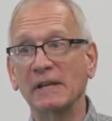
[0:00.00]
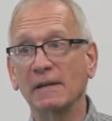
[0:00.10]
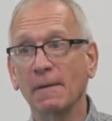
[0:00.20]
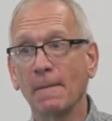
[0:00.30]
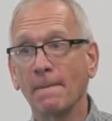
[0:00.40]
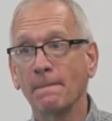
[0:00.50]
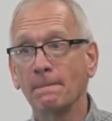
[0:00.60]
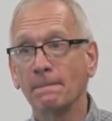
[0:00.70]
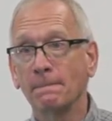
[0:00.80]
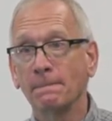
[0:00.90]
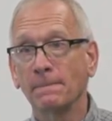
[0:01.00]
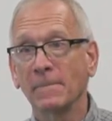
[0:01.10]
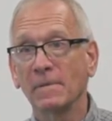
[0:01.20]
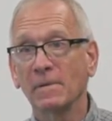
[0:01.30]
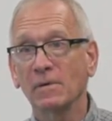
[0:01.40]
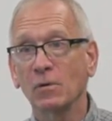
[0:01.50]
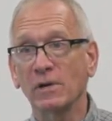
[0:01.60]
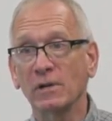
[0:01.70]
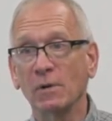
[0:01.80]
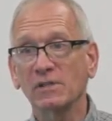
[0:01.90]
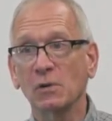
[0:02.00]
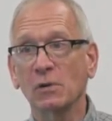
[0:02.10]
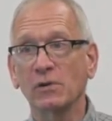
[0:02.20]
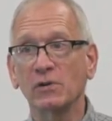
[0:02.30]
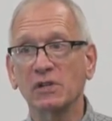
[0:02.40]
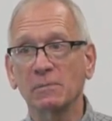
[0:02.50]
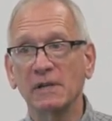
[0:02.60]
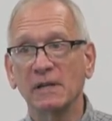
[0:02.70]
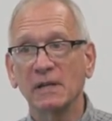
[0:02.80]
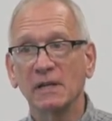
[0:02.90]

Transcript: mean? Courtney, what's cholinergic mean?